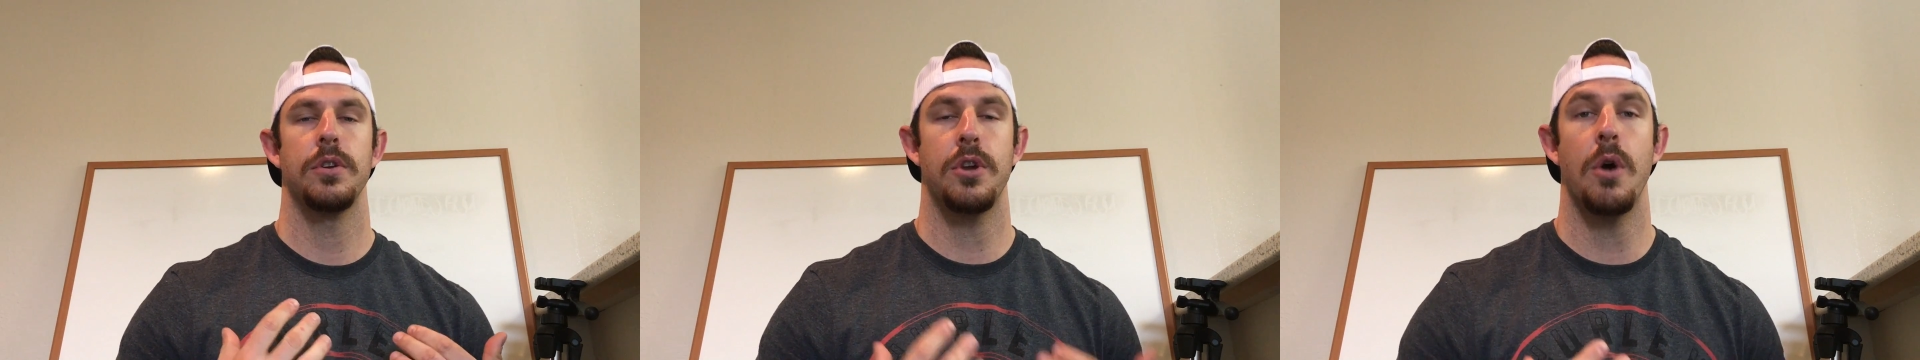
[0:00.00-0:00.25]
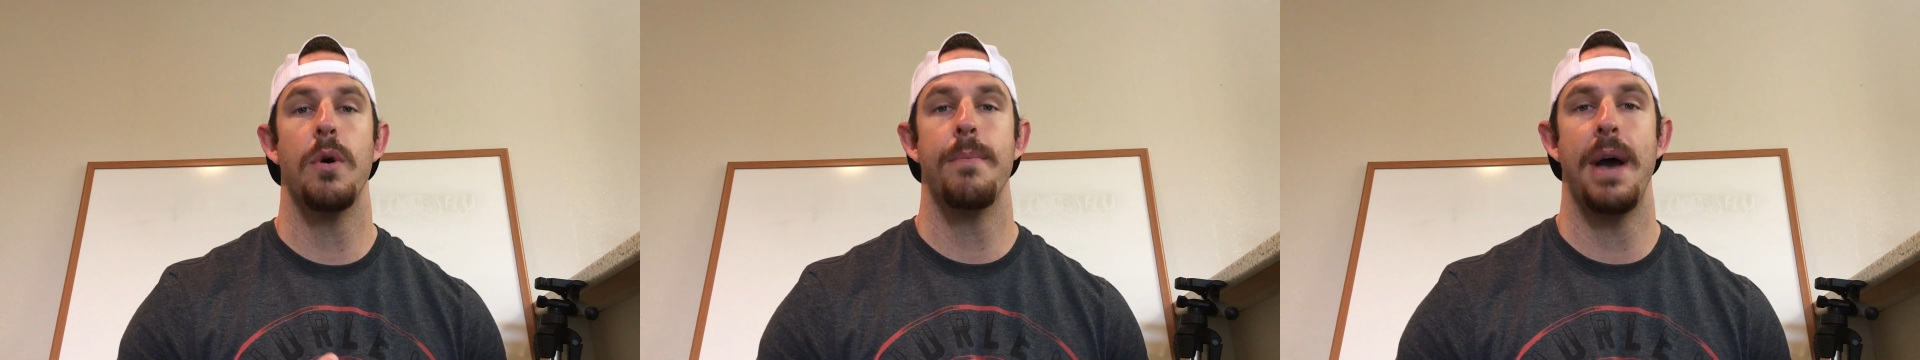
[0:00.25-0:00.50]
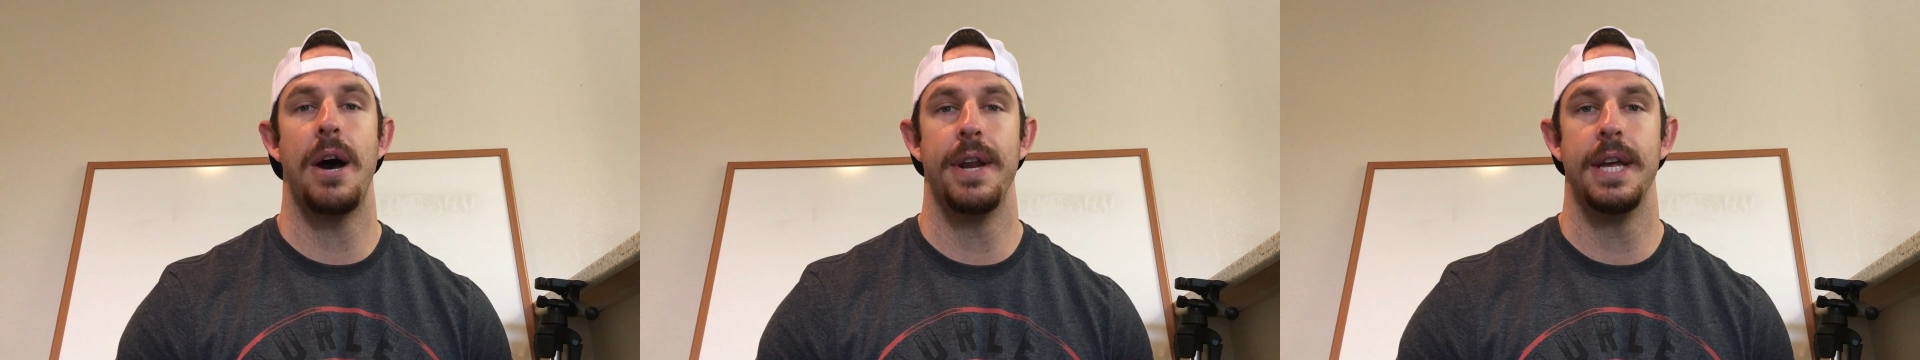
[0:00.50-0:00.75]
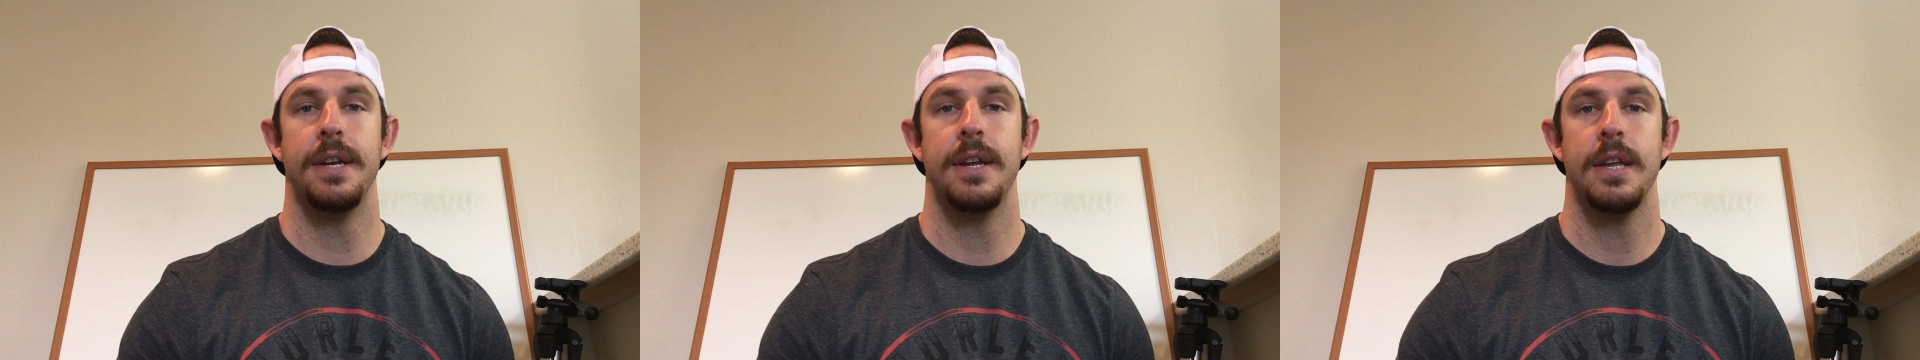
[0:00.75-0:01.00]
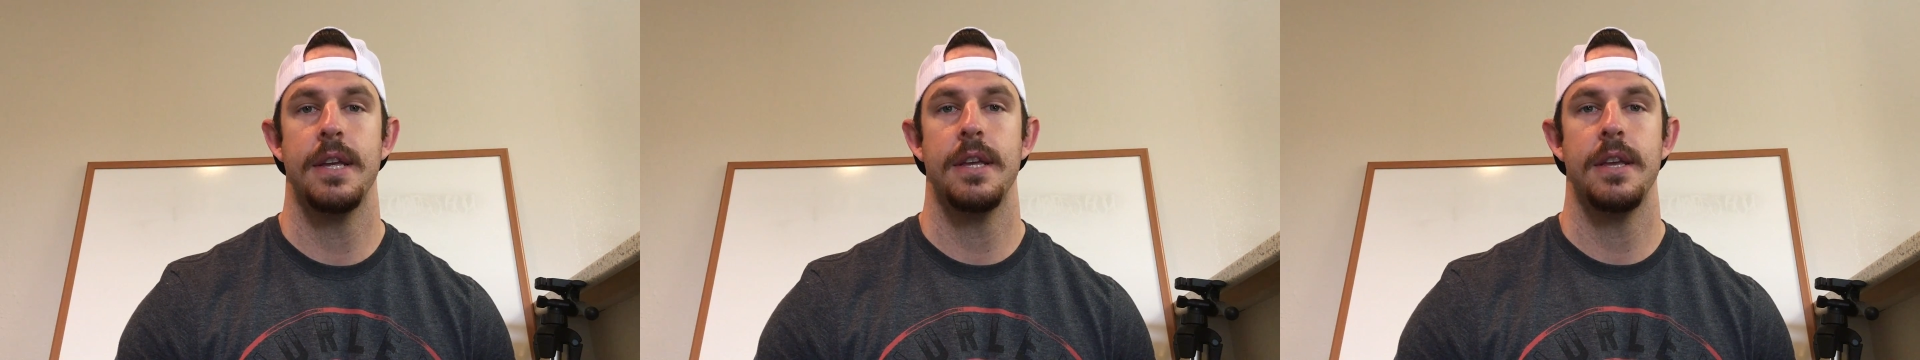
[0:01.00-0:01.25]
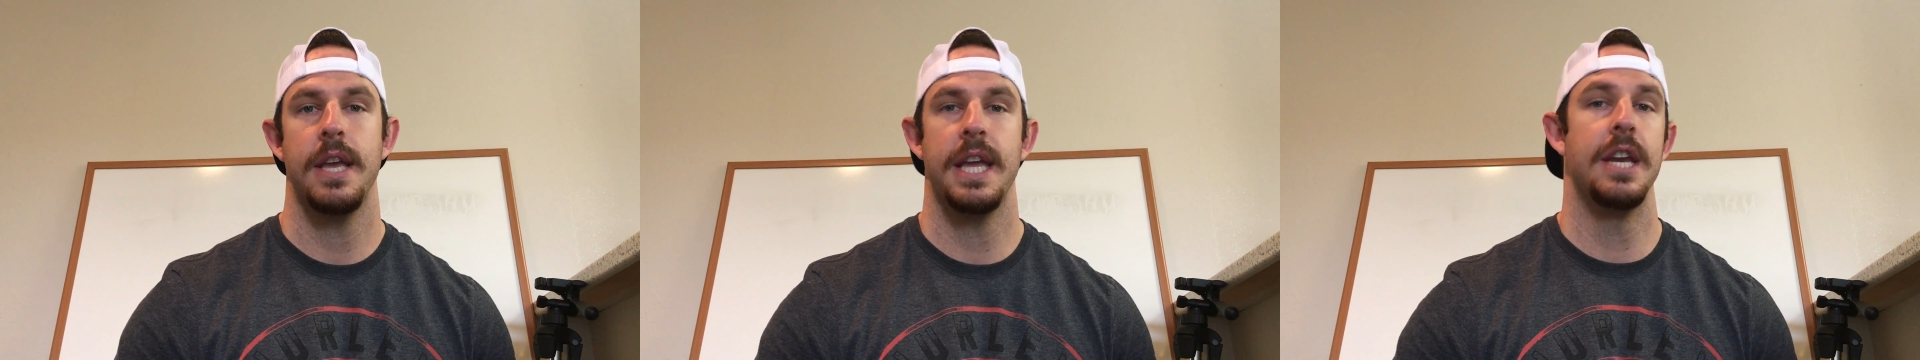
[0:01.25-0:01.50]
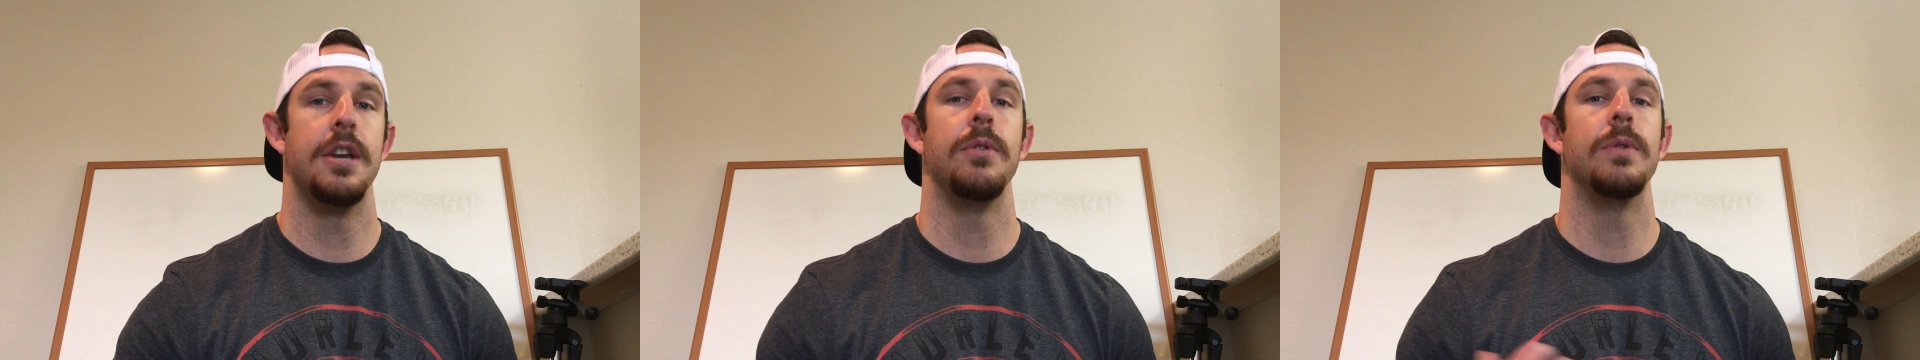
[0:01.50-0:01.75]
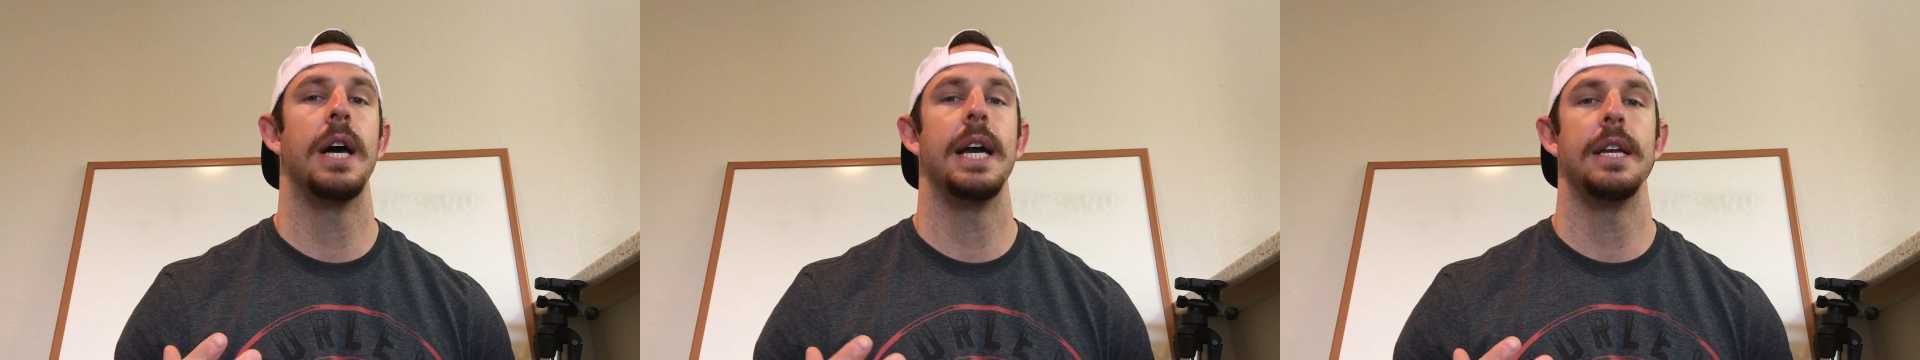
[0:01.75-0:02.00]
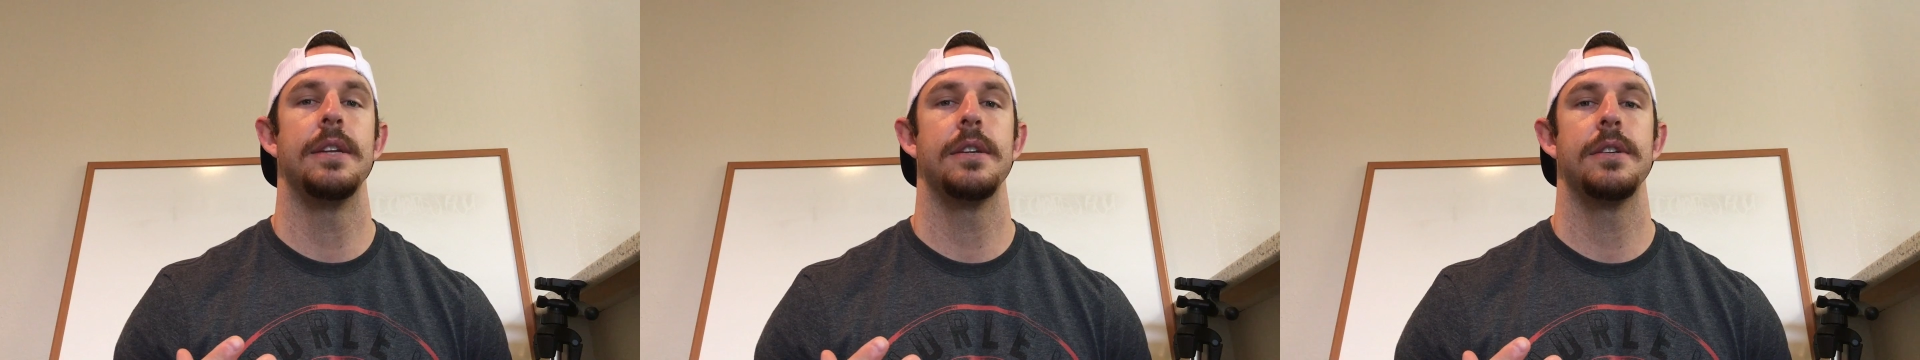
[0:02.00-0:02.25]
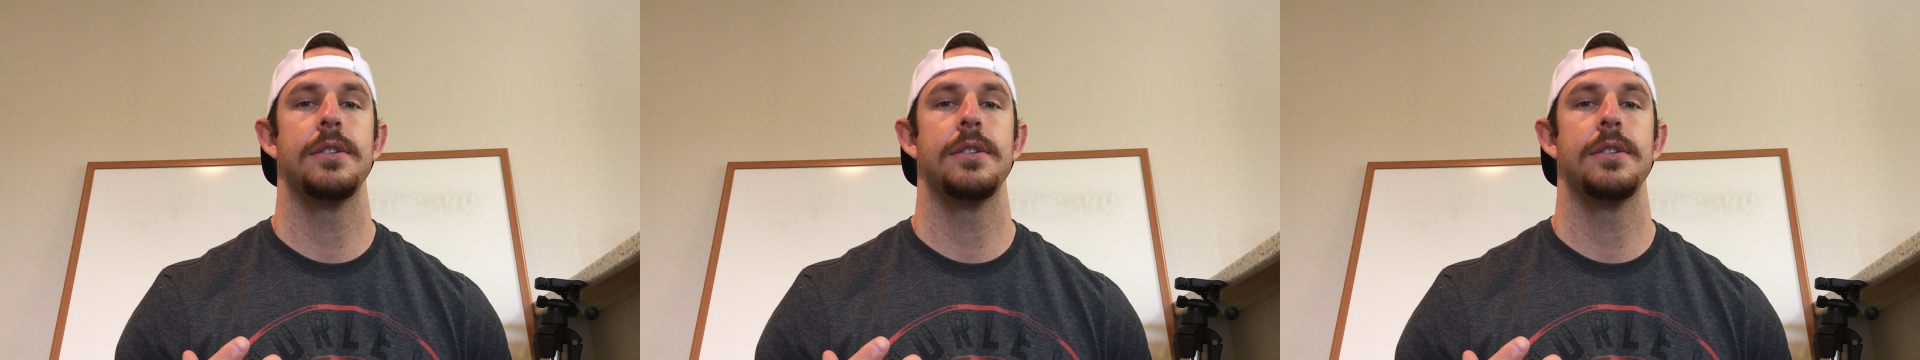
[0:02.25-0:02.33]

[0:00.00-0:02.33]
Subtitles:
go about it in a new light.